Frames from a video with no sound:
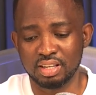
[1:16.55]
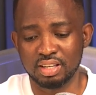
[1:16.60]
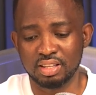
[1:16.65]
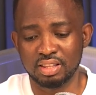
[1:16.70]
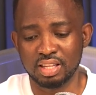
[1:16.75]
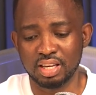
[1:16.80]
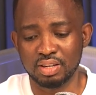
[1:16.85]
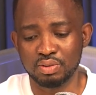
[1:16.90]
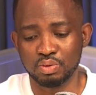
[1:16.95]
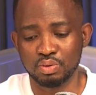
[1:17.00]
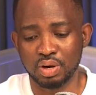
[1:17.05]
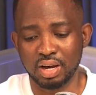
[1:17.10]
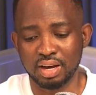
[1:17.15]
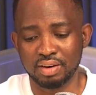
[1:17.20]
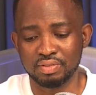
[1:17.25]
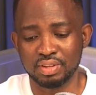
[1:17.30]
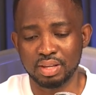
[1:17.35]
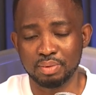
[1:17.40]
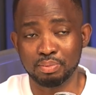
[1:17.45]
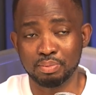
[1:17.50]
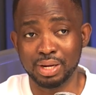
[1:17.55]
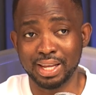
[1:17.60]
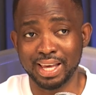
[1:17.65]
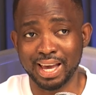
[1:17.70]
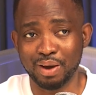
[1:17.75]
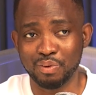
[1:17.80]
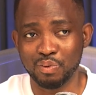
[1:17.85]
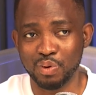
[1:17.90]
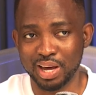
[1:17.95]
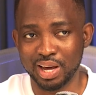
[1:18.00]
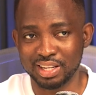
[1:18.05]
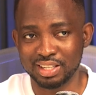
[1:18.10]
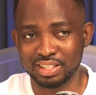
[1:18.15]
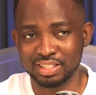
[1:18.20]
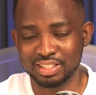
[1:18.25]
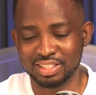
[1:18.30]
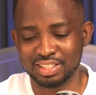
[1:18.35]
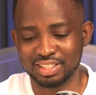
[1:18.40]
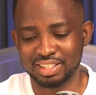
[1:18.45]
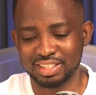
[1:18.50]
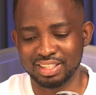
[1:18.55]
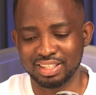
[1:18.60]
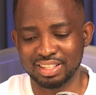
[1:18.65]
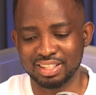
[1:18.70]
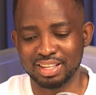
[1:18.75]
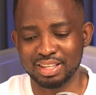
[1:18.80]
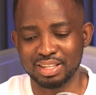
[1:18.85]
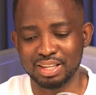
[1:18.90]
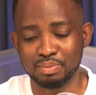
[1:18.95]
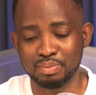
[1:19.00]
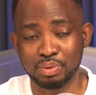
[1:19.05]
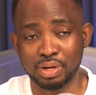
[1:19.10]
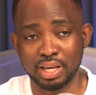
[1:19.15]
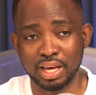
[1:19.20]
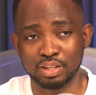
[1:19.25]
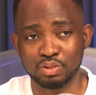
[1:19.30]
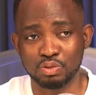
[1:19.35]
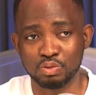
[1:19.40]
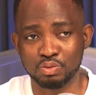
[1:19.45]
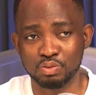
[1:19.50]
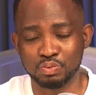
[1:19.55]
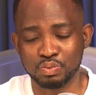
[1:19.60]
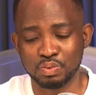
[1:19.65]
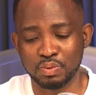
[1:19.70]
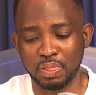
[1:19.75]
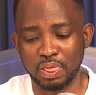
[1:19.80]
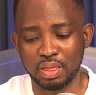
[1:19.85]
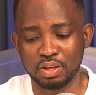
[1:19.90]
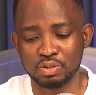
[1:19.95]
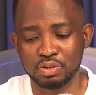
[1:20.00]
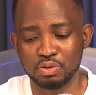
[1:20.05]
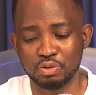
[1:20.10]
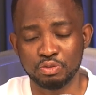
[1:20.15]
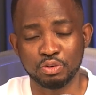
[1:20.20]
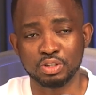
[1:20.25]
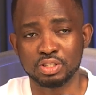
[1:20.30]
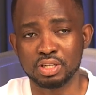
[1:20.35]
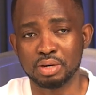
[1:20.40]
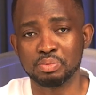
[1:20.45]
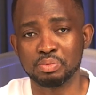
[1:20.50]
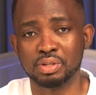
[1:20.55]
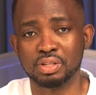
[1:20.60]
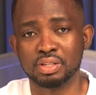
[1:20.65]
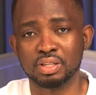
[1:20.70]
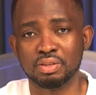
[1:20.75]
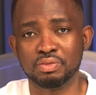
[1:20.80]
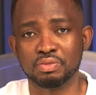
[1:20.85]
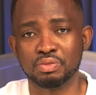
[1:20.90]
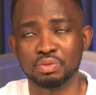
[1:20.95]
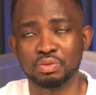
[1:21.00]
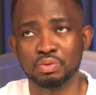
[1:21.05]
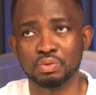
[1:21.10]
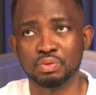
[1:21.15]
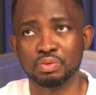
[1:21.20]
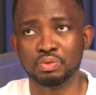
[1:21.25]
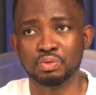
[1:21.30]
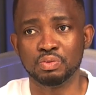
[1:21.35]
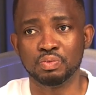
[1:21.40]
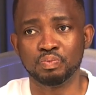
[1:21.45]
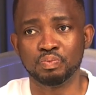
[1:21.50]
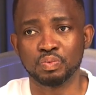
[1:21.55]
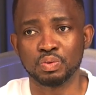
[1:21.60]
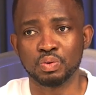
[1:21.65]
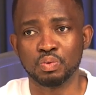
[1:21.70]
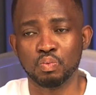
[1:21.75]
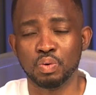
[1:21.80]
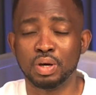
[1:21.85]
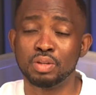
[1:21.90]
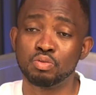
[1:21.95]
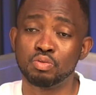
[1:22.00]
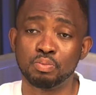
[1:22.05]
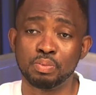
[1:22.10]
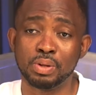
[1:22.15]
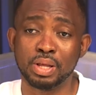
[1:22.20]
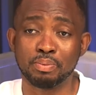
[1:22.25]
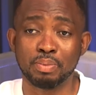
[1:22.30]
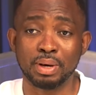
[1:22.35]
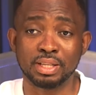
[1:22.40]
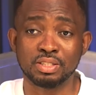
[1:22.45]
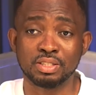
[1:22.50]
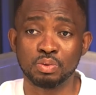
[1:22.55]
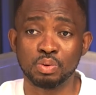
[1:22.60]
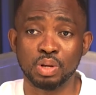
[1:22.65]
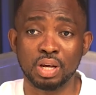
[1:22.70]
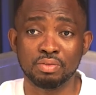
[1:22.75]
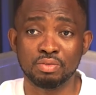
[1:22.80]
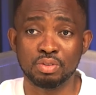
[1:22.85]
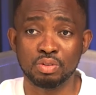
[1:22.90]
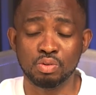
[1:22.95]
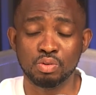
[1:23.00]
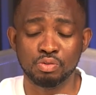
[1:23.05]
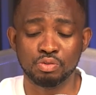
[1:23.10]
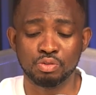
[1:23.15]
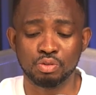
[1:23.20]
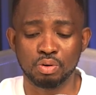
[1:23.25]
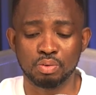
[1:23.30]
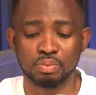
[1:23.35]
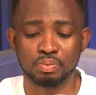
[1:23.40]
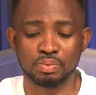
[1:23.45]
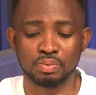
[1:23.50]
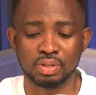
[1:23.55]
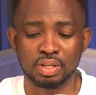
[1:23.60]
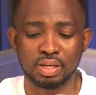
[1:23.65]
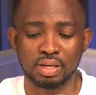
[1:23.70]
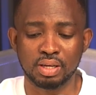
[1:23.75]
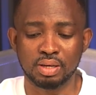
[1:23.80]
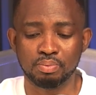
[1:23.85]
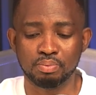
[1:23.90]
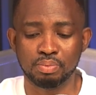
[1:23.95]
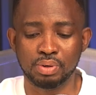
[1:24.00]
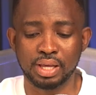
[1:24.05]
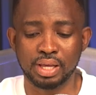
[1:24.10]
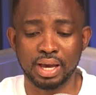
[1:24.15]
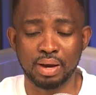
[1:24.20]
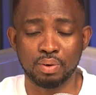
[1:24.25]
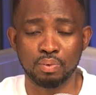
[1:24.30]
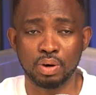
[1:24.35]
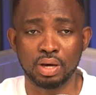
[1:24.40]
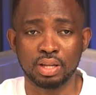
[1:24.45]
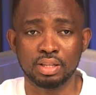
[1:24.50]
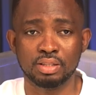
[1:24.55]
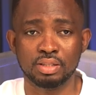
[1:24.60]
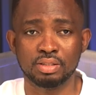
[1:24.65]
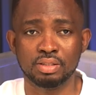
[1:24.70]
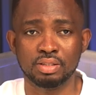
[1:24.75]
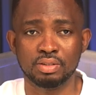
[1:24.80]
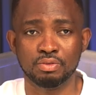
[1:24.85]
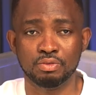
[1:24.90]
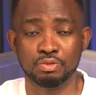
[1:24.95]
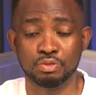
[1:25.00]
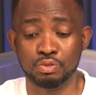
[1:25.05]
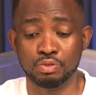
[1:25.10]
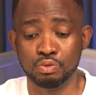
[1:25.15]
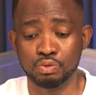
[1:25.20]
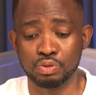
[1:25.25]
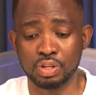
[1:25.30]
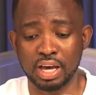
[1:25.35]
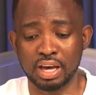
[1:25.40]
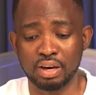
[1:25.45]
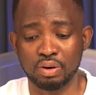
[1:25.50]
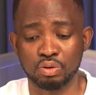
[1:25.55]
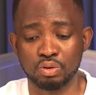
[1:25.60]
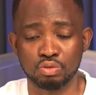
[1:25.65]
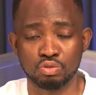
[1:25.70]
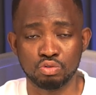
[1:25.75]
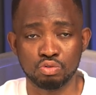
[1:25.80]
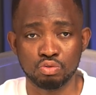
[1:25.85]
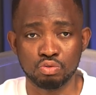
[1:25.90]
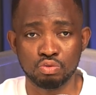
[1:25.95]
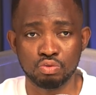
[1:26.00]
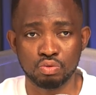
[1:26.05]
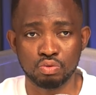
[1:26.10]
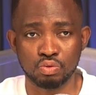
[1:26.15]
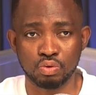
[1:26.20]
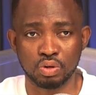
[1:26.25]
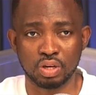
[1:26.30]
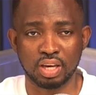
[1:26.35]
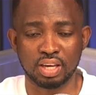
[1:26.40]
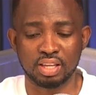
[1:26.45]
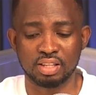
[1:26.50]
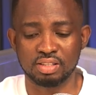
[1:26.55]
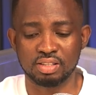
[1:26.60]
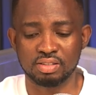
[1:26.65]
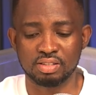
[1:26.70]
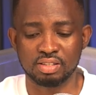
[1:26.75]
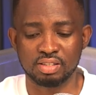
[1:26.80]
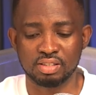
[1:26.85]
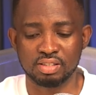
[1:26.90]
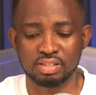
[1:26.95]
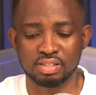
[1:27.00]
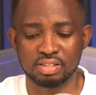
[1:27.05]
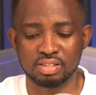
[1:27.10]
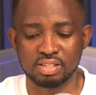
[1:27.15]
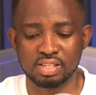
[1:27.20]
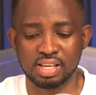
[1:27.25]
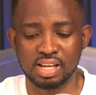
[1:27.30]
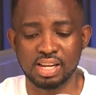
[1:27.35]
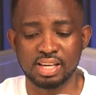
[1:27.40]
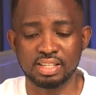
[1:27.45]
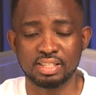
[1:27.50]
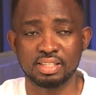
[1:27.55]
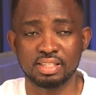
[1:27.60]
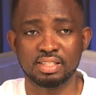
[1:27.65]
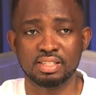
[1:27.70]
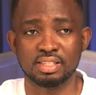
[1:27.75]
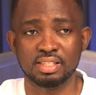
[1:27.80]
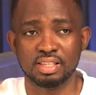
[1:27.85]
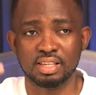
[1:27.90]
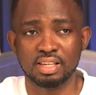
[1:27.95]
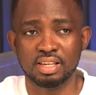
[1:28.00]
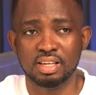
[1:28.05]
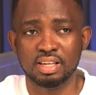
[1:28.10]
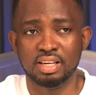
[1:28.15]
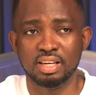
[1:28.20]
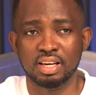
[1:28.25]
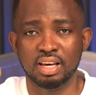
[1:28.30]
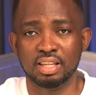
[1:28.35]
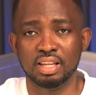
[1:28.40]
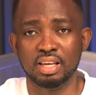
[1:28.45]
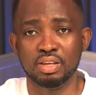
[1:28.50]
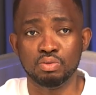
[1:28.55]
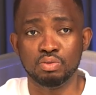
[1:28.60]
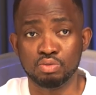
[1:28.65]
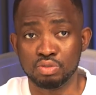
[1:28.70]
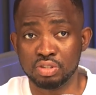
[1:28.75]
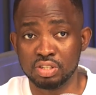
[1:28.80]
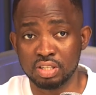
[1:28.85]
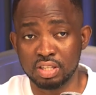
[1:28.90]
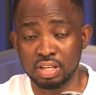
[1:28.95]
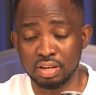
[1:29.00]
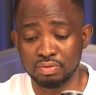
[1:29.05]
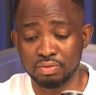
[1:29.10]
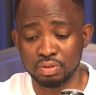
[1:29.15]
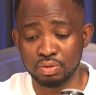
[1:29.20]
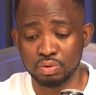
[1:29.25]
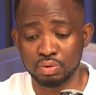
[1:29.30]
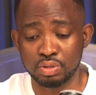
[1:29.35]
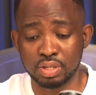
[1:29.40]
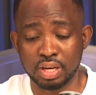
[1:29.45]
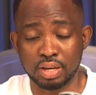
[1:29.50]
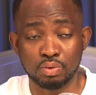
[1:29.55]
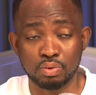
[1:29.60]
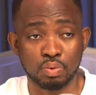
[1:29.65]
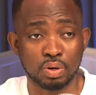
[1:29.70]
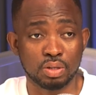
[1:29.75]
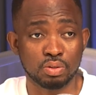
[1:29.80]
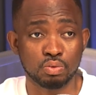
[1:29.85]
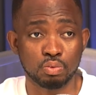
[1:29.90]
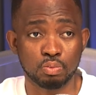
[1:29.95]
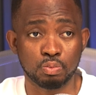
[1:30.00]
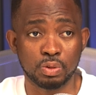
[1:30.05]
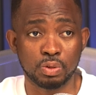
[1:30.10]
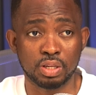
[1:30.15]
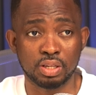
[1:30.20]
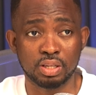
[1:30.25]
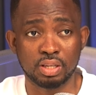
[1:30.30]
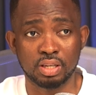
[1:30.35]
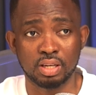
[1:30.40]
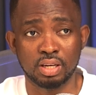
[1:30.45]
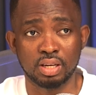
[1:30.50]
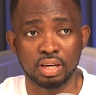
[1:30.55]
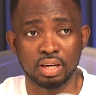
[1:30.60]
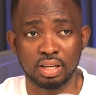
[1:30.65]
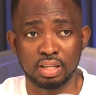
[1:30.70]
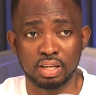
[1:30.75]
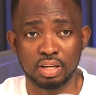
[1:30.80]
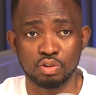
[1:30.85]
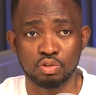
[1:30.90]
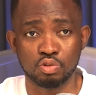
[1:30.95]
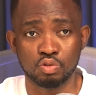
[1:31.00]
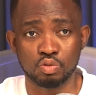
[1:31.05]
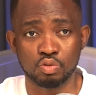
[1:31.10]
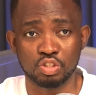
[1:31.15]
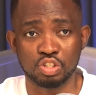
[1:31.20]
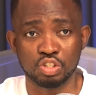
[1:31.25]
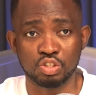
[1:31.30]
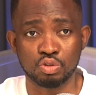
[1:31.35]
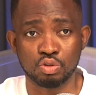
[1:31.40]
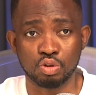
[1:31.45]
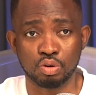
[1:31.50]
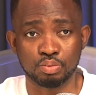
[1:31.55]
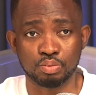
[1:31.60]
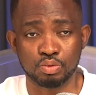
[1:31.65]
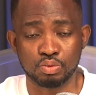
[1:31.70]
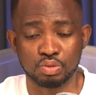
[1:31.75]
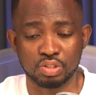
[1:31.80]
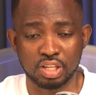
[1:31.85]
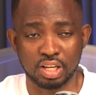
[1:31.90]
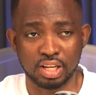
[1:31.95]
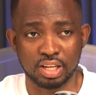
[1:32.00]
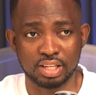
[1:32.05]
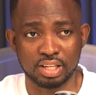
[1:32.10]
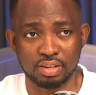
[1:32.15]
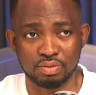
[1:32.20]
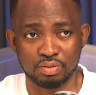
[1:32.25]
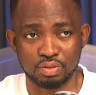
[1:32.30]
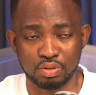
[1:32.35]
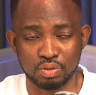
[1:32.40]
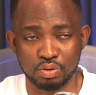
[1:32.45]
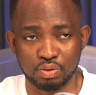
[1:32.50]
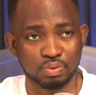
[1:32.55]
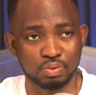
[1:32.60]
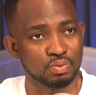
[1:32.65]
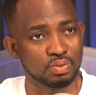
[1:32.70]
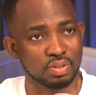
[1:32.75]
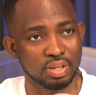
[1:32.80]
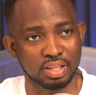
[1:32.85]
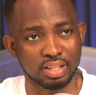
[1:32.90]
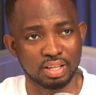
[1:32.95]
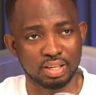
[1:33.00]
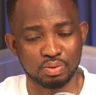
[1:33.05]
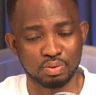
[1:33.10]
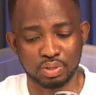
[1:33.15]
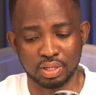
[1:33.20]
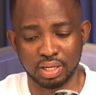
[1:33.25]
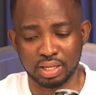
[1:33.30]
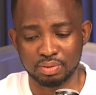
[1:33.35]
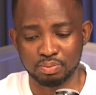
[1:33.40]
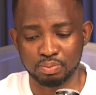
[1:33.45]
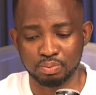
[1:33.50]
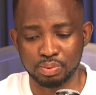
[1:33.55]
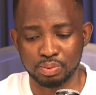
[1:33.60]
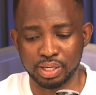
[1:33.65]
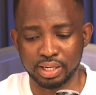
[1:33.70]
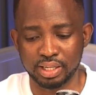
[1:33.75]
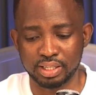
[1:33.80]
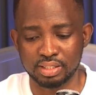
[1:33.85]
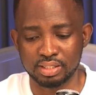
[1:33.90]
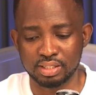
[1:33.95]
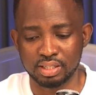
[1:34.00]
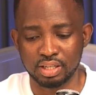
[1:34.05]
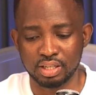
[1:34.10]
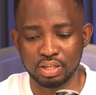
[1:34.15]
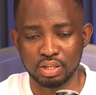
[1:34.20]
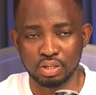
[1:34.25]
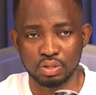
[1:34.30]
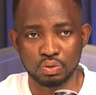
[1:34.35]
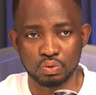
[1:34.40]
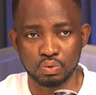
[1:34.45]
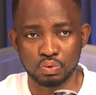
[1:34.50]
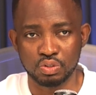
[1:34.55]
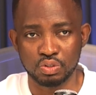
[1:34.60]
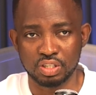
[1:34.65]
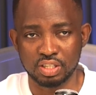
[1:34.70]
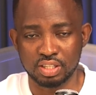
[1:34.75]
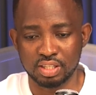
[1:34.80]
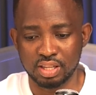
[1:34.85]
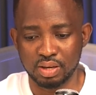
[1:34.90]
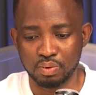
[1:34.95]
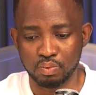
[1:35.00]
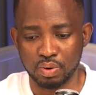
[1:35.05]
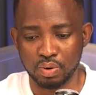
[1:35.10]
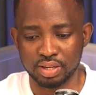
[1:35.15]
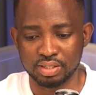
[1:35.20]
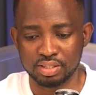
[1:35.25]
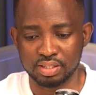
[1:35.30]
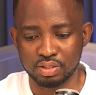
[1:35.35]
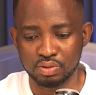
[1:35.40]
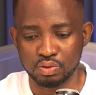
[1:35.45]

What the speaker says: Then you have the player 1 and then the player 2. So for example, if you want to play a particular video from the player 1 folder or 2, you can select it and then you see the videos that you want to play, and then you use this knob to select the video, and then you can play it using the ones here.